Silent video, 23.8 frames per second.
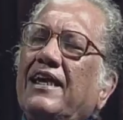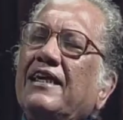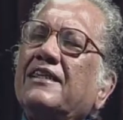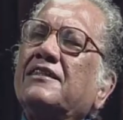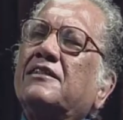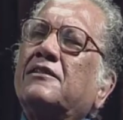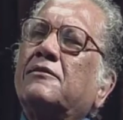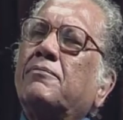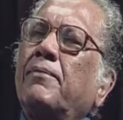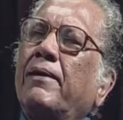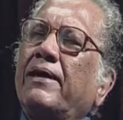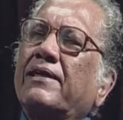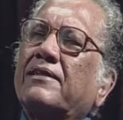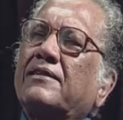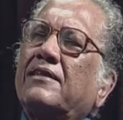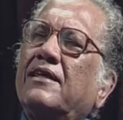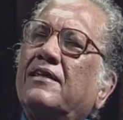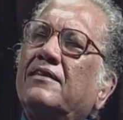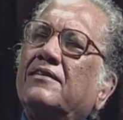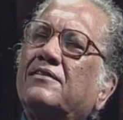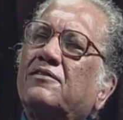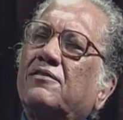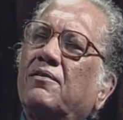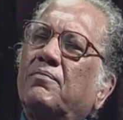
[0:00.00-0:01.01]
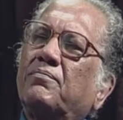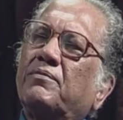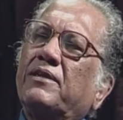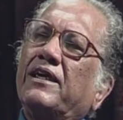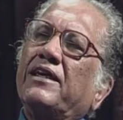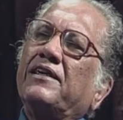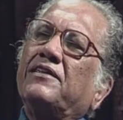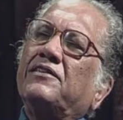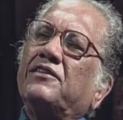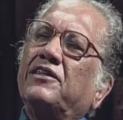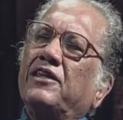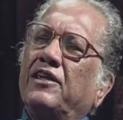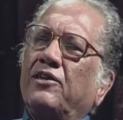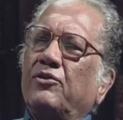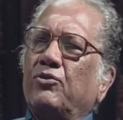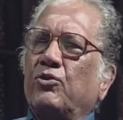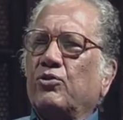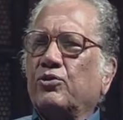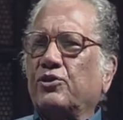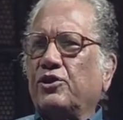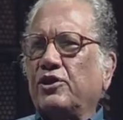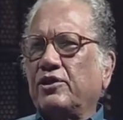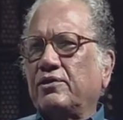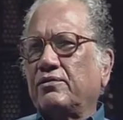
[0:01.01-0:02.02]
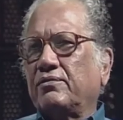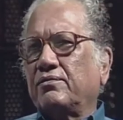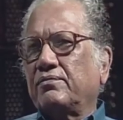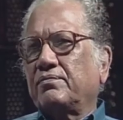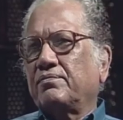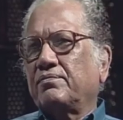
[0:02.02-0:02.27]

inspectors of the Indian Ocean.